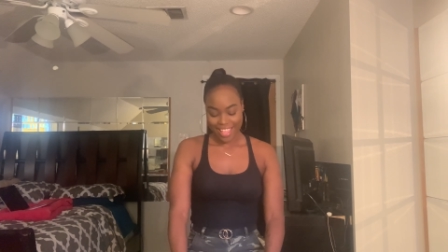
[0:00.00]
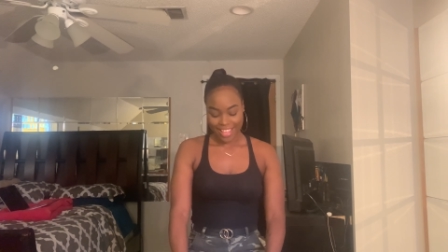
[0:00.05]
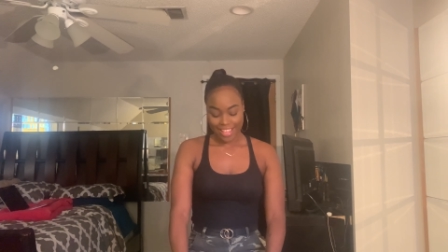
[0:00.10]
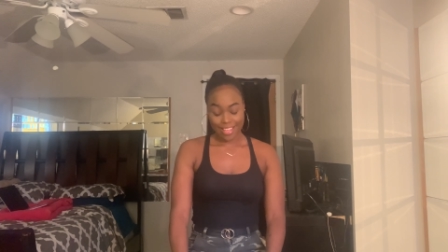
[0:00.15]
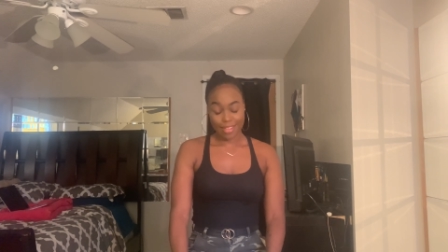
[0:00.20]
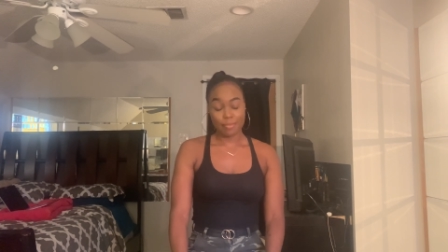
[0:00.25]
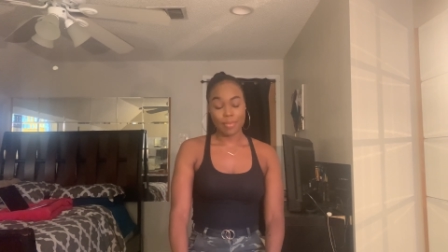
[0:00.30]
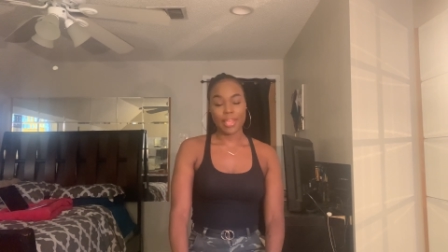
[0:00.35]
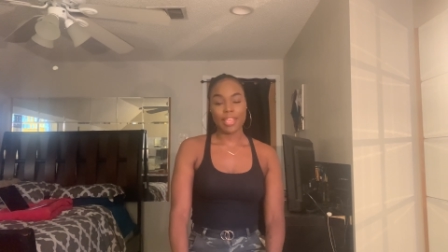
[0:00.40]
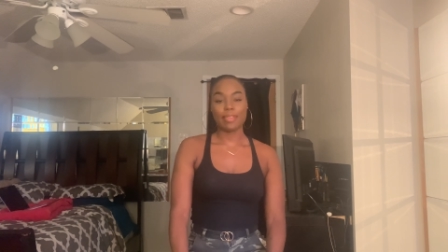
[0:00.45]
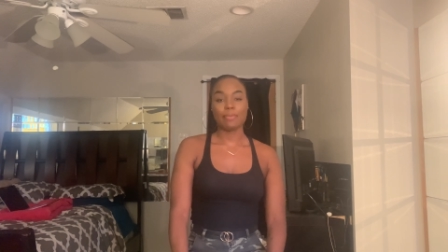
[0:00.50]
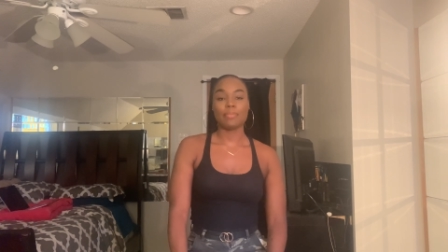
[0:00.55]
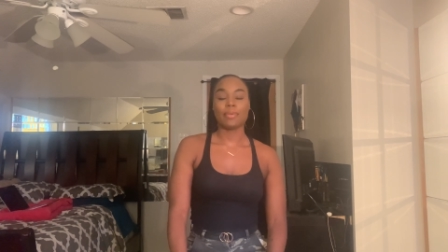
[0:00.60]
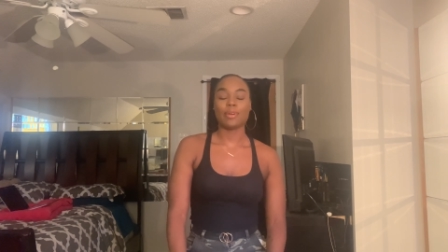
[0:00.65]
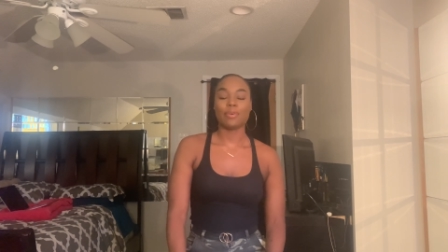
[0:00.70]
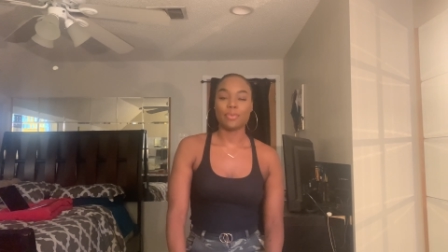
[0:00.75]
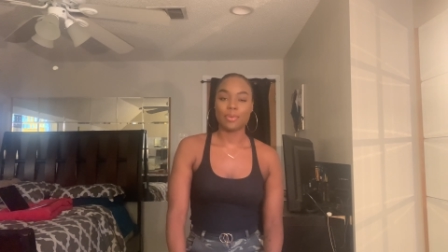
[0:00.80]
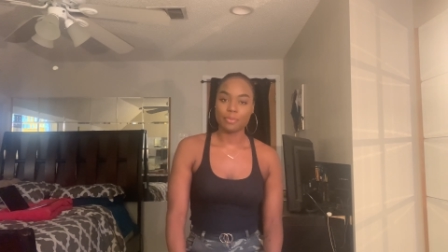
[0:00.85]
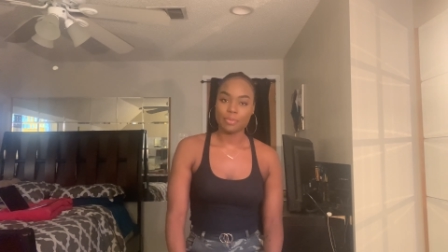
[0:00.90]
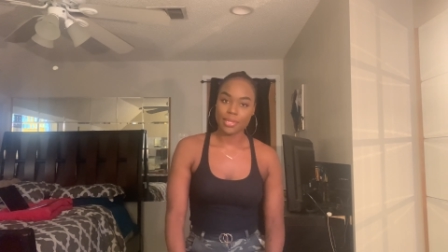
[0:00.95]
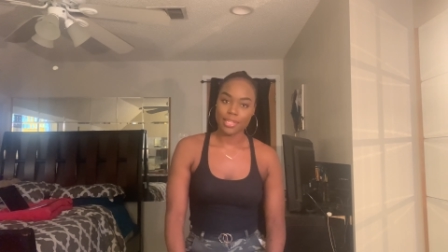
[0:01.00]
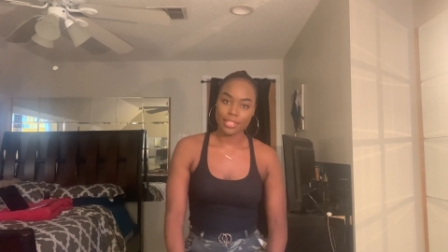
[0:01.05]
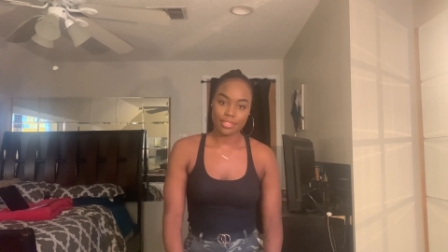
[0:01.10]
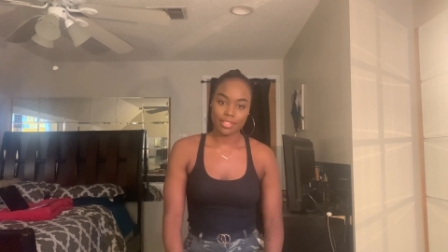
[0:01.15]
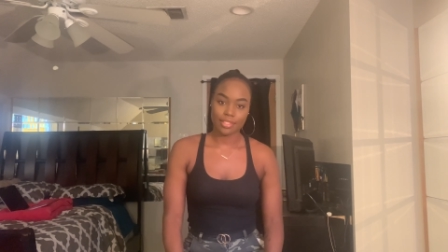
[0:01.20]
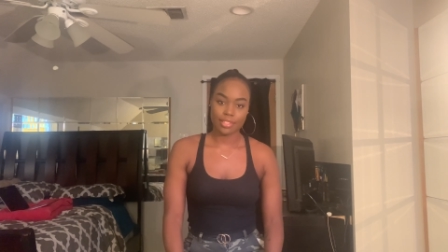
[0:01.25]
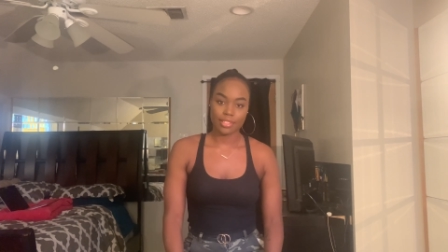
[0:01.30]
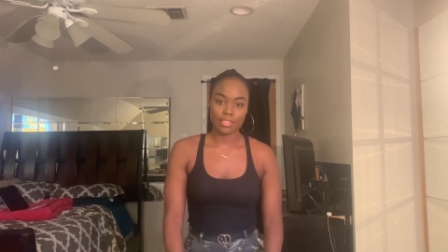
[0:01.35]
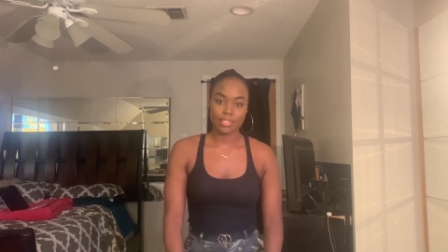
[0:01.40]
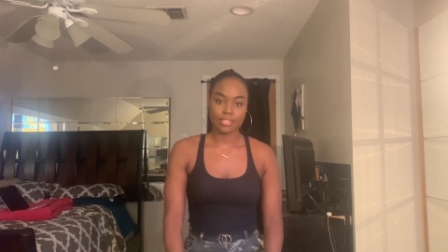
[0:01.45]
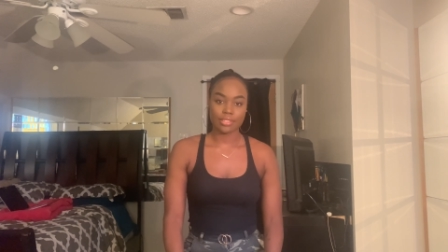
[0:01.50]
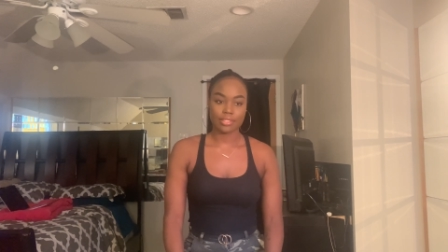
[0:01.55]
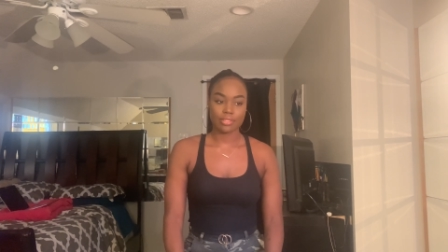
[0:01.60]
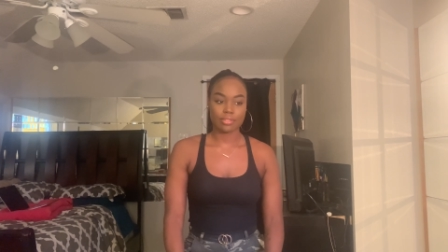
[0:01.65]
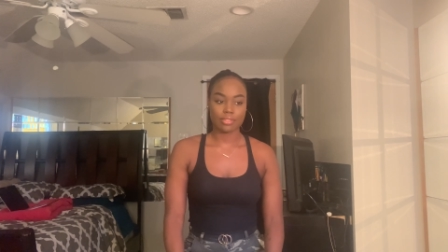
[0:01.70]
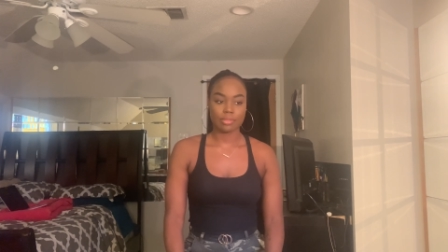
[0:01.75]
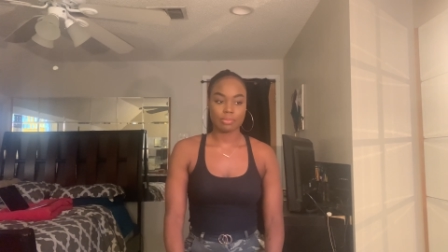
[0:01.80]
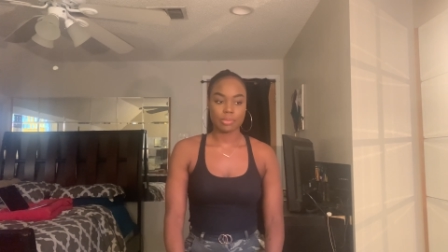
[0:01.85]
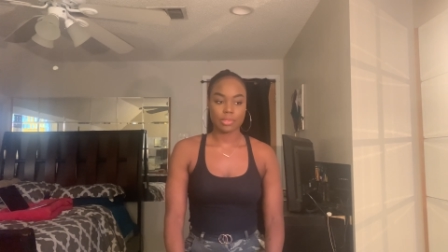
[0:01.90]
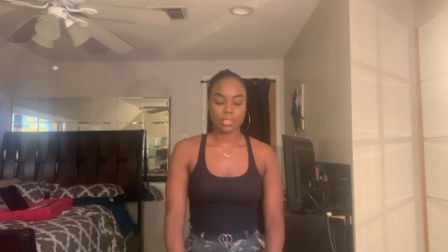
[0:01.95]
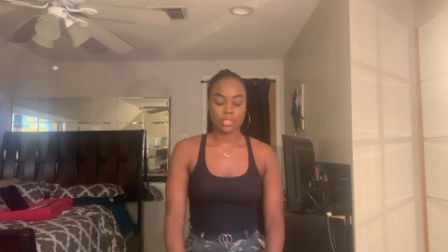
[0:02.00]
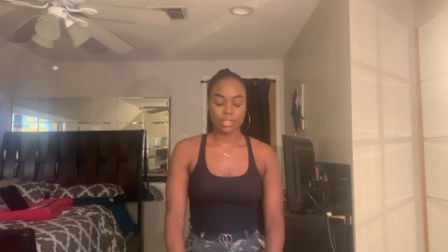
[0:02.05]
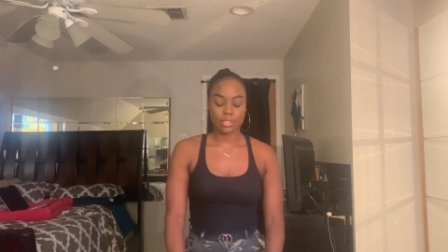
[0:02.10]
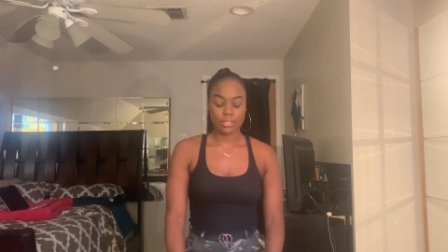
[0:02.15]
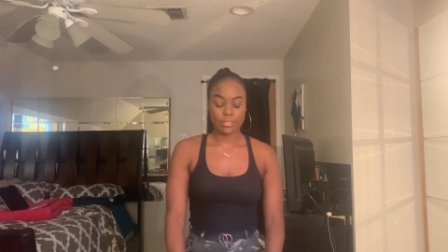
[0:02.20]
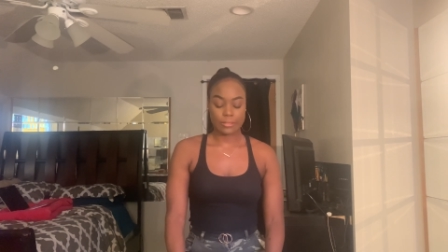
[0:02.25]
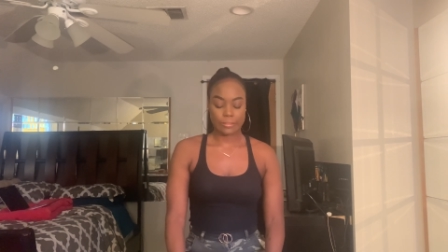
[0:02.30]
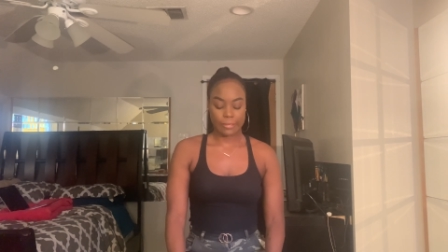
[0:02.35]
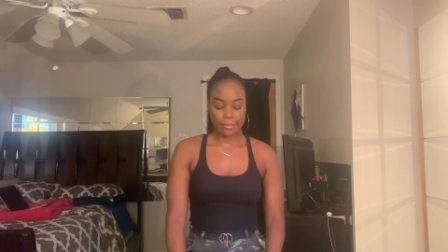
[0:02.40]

My email will be in the description.